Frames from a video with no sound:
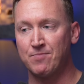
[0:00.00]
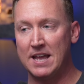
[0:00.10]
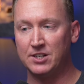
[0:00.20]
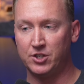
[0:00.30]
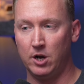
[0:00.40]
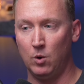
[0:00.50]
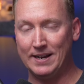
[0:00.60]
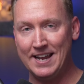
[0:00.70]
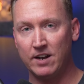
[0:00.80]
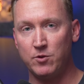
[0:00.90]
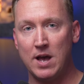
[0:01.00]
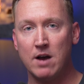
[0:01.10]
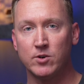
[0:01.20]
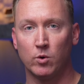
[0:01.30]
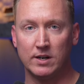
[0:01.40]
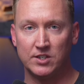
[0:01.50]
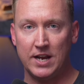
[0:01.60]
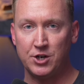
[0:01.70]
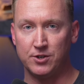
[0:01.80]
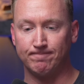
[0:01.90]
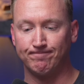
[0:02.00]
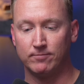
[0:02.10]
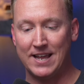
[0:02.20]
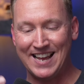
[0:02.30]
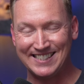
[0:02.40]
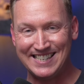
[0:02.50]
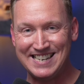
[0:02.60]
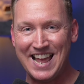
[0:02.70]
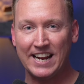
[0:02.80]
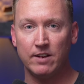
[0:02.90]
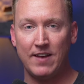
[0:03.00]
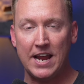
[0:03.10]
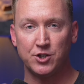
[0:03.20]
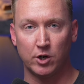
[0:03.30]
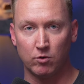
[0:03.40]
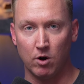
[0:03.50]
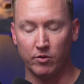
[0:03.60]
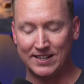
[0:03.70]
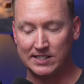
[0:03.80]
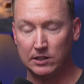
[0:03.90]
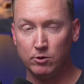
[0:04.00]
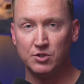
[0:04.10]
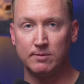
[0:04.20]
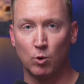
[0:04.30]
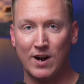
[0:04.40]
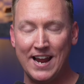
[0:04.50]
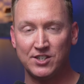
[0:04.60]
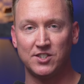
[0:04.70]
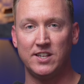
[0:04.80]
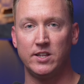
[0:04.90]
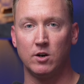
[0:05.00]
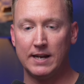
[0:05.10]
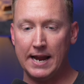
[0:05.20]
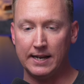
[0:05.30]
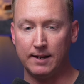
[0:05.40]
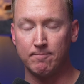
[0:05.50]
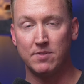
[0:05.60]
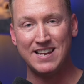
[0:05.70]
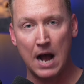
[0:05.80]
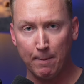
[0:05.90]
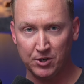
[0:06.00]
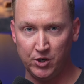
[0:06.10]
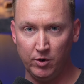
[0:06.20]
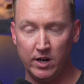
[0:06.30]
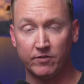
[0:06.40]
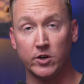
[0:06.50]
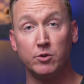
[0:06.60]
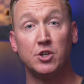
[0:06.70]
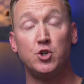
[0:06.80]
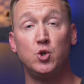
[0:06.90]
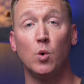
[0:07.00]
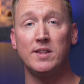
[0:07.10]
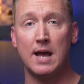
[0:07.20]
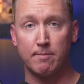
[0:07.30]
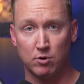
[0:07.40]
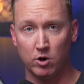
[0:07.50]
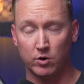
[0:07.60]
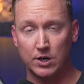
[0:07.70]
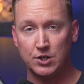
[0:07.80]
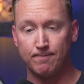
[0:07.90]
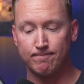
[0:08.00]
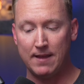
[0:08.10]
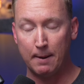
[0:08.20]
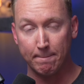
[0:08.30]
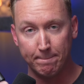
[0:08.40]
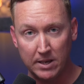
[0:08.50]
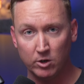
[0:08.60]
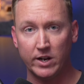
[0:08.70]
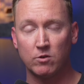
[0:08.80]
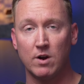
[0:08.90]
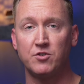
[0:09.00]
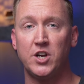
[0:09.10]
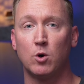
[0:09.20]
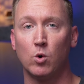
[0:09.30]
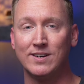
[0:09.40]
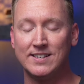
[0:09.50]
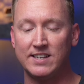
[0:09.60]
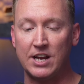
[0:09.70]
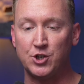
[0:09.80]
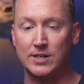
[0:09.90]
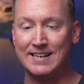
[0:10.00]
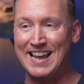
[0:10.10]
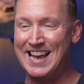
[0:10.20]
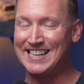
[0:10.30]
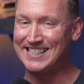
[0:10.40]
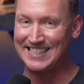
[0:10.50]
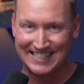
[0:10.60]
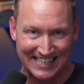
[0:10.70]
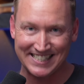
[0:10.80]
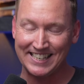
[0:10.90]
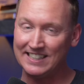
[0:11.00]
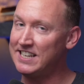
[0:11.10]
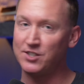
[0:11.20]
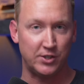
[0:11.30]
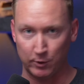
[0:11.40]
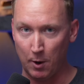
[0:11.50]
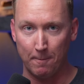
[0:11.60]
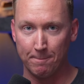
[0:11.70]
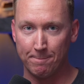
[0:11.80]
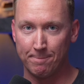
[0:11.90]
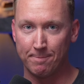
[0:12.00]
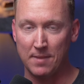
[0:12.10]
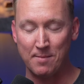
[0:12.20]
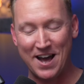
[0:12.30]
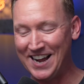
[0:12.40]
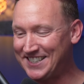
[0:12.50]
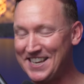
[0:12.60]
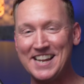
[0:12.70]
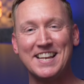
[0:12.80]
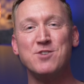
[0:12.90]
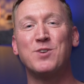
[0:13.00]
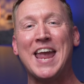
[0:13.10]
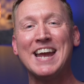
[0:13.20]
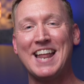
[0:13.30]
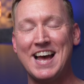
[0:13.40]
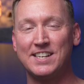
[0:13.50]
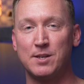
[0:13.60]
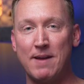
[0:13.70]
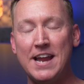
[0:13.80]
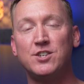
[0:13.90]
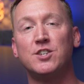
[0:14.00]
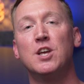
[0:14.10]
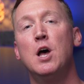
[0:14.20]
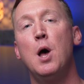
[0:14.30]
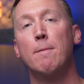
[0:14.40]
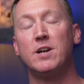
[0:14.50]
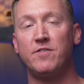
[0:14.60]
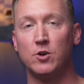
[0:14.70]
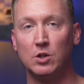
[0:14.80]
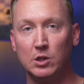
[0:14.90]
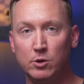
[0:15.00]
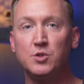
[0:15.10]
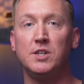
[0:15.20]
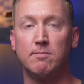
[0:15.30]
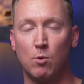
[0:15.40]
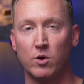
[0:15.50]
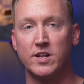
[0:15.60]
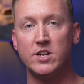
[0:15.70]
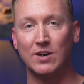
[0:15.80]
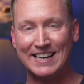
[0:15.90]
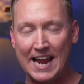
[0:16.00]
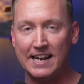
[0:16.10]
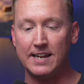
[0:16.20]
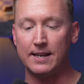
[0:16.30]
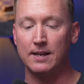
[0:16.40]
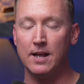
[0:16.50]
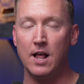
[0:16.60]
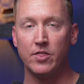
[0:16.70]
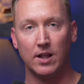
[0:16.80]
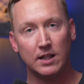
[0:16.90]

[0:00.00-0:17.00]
And so, again, if you have an organization that has negative agent growth, that's losing more agents than they're gaining, the opportunity for you to join that brokerage and build a rev share organization statistically is zero. I'm not saying that you can't add some agents, but if you're losing more than you're gaining, the